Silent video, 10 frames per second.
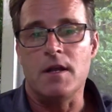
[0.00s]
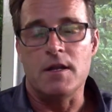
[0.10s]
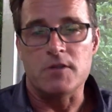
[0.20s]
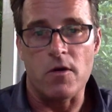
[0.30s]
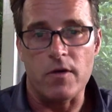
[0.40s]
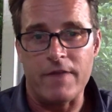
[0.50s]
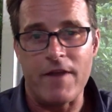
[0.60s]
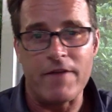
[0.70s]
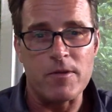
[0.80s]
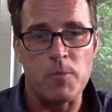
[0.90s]
So if
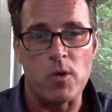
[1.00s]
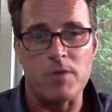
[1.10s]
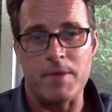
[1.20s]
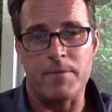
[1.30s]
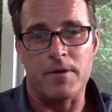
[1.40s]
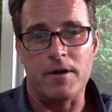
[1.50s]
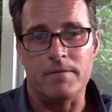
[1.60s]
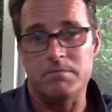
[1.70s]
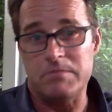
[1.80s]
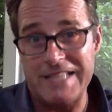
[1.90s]
every board member,
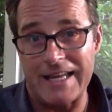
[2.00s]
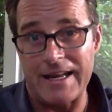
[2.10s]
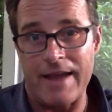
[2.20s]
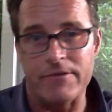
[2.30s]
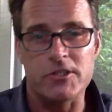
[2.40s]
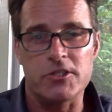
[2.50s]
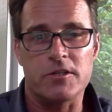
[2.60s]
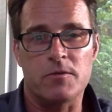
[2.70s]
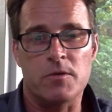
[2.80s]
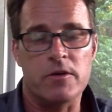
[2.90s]
10 average,
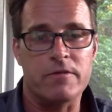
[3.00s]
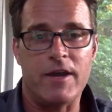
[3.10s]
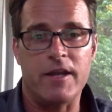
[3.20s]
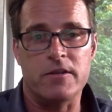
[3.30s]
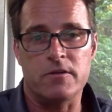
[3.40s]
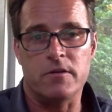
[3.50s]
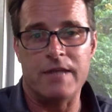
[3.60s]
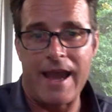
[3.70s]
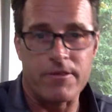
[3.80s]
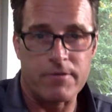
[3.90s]
were to invite you to a
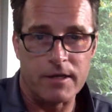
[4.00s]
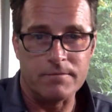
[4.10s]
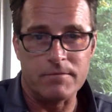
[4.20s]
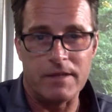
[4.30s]
gathering,